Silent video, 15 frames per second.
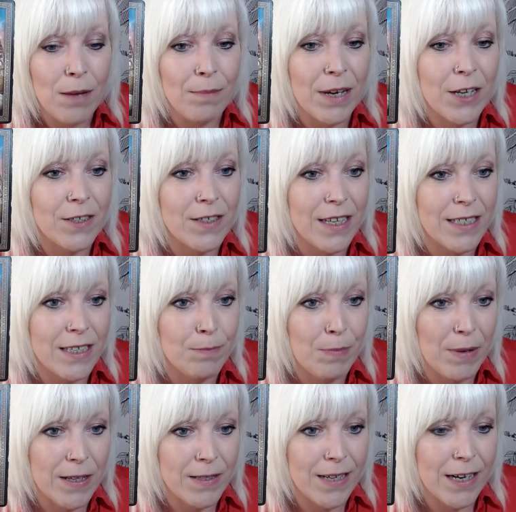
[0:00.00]
because this is
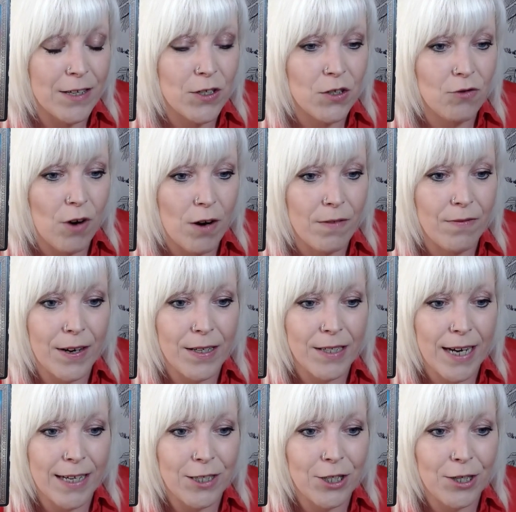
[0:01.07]
building a strong
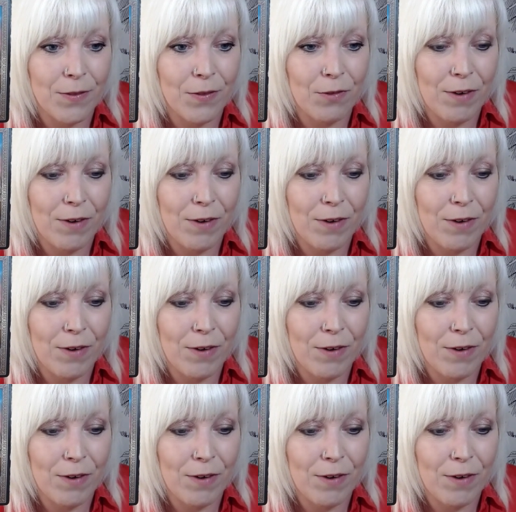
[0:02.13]
foundation.